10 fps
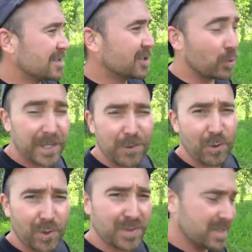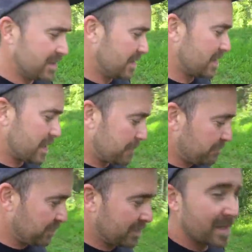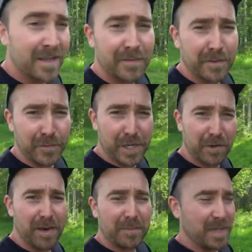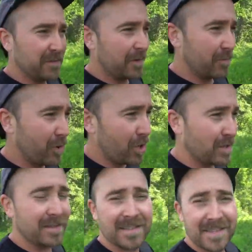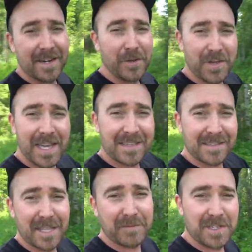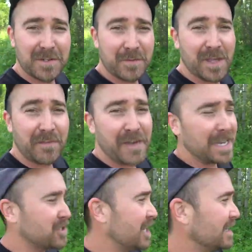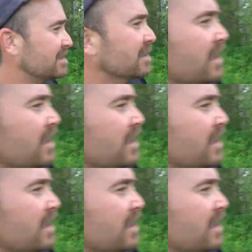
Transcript: skoolie world. Um, feel free to correct me if I'm wrong, because I know you guys love to do uh, fact checks,